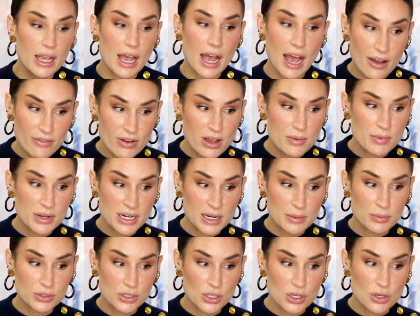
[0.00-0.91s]
have I been
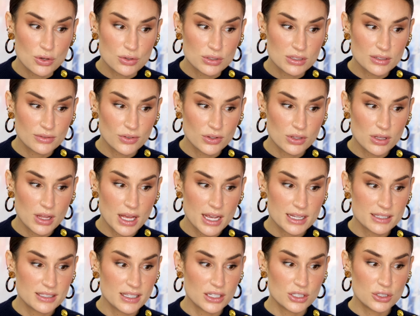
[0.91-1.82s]
able to use it for the
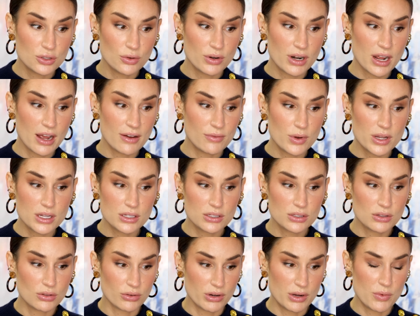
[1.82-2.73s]
last like two and a half
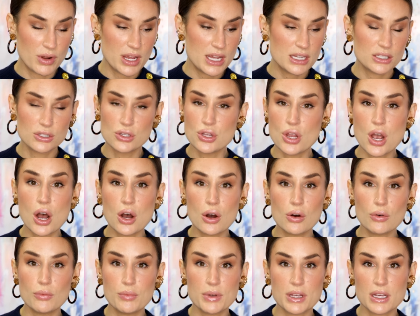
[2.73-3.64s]
weeks, three weeks?
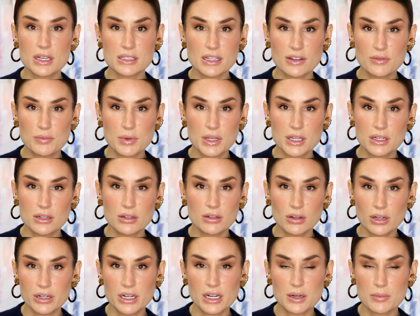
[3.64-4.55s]
No, because I've
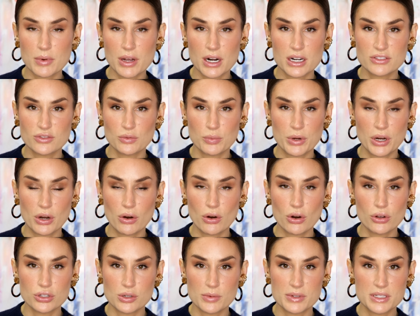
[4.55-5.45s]
been on antibiotics for
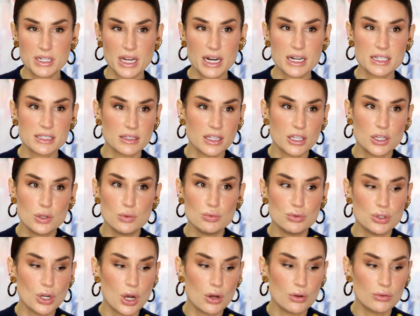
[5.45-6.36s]
perioral dermatitis and like,
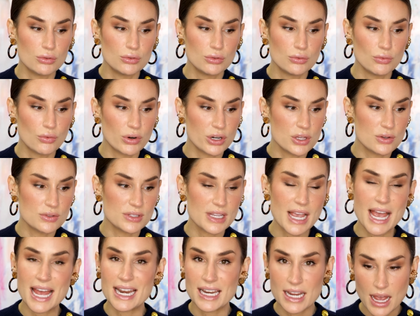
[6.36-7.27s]
you don't wanna use
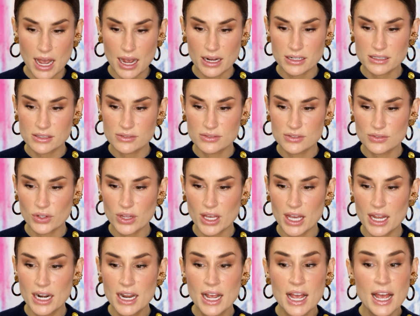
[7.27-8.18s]
any actives for
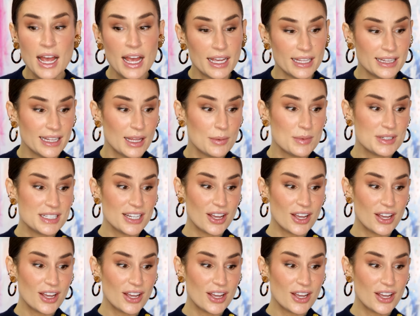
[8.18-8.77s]
that. And let me